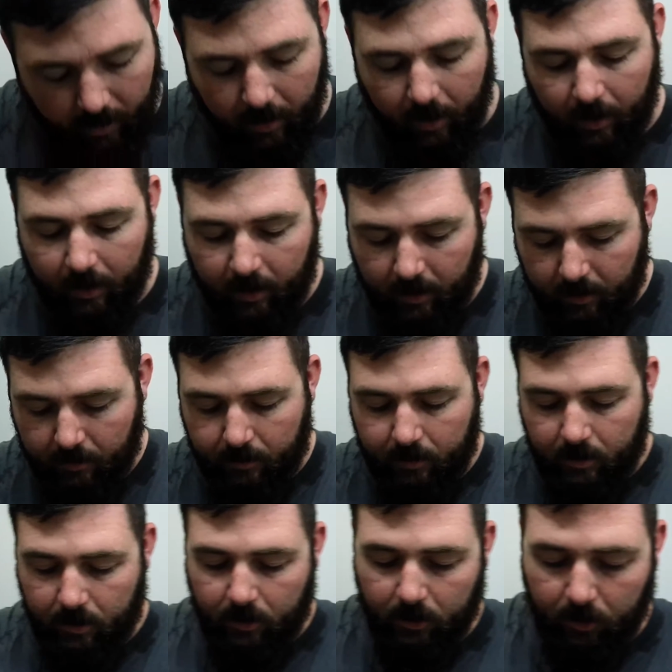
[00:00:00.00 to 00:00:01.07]
And
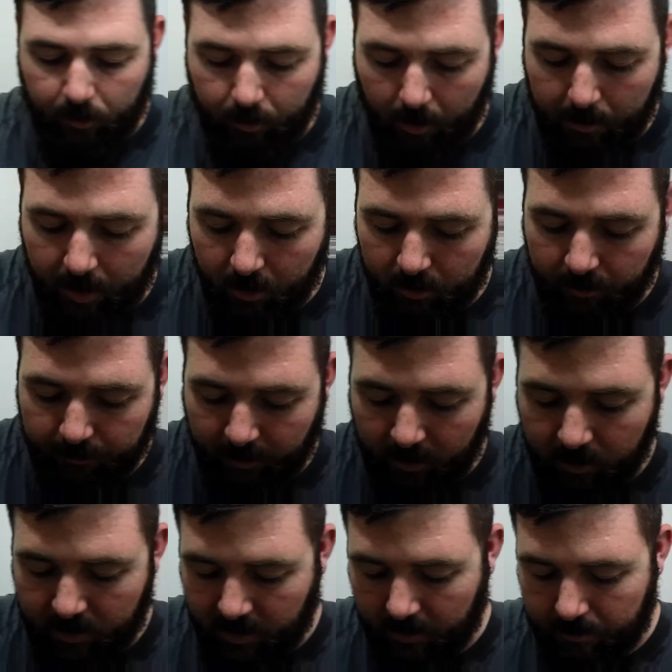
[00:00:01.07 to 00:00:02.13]
you rub it on your
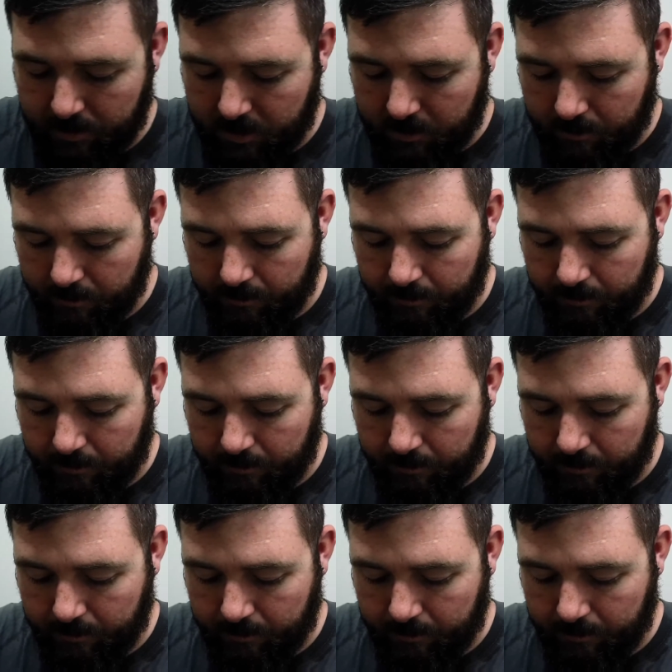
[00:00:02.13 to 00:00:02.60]
fingertips